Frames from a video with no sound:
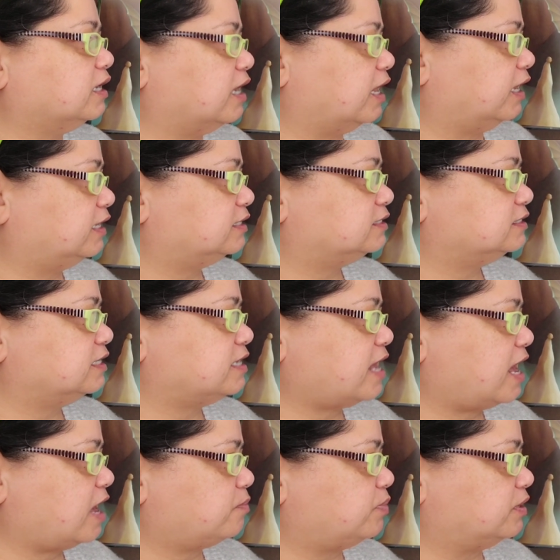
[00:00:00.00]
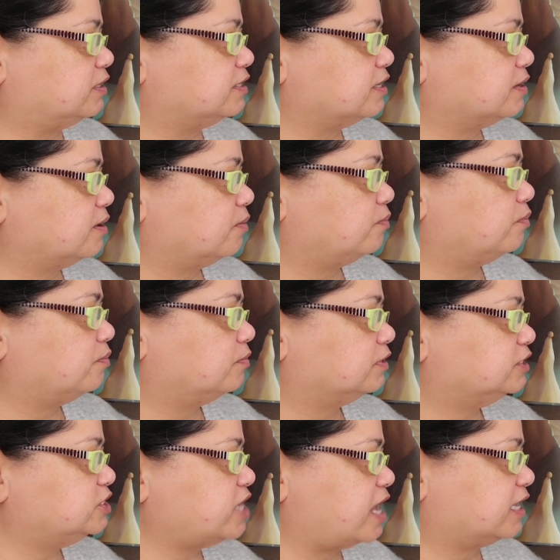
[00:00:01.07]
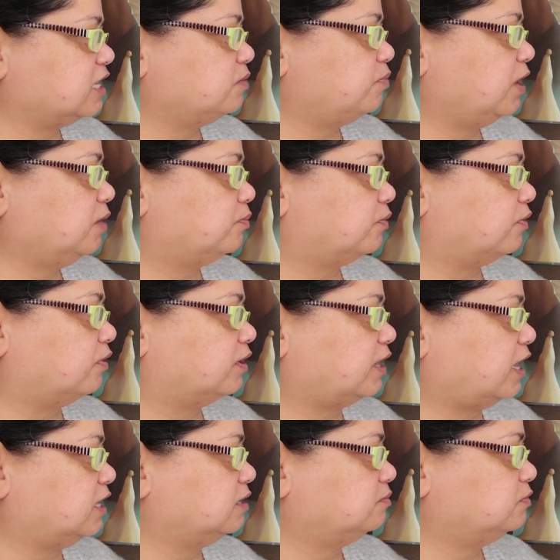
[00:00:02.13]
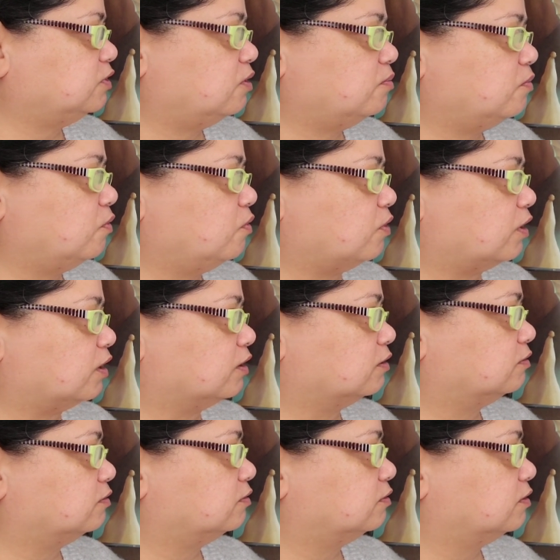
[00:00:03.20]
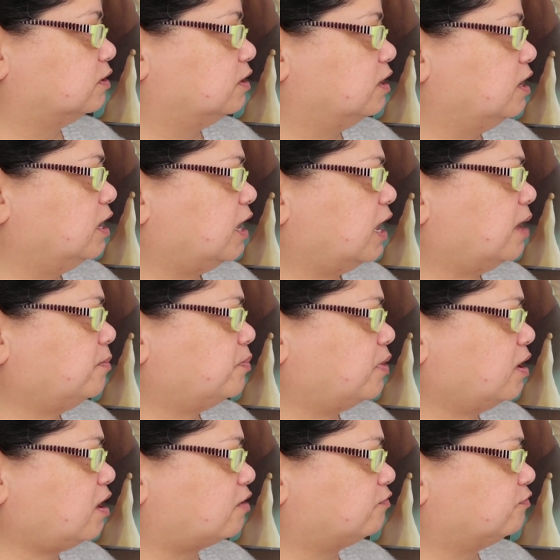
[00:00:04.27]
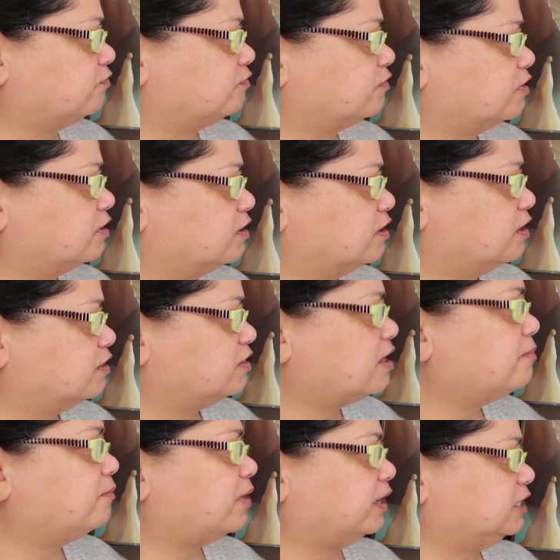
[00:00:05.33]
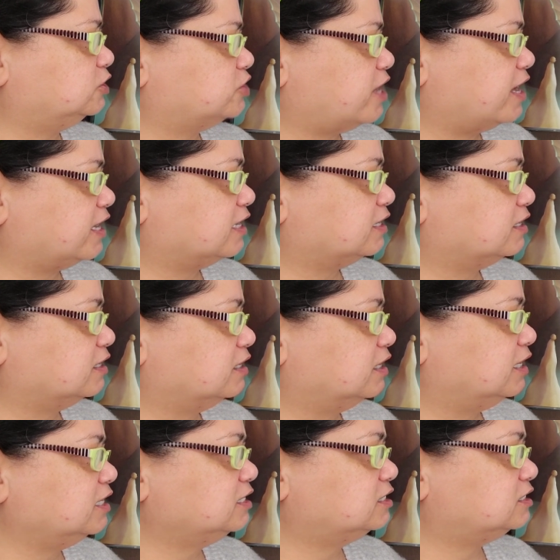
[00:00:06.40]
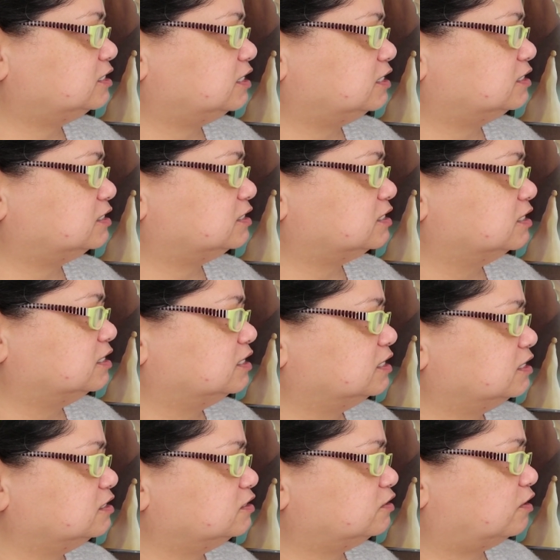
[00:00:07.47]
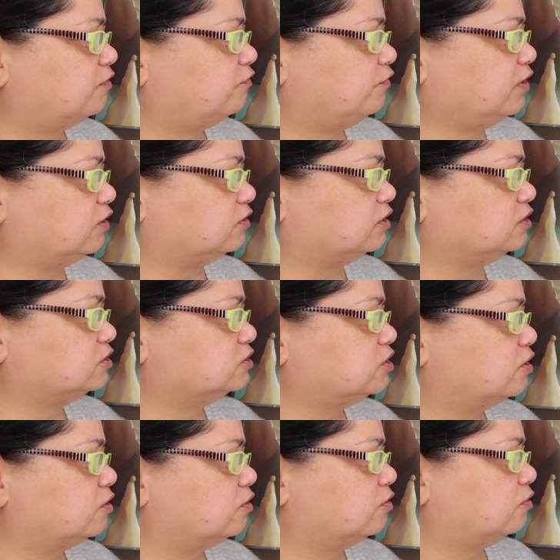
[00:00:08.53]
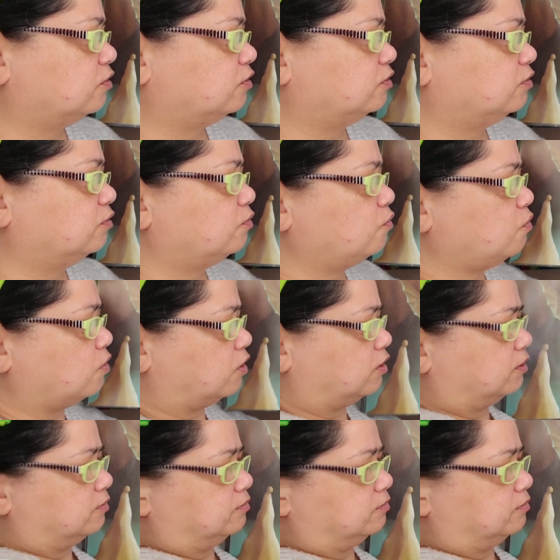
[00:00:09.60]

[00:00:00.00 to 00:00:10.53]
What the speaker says: night it happened. Jackie Paper came no more. And Puff, that mighty dragon, he ceased his fearless war.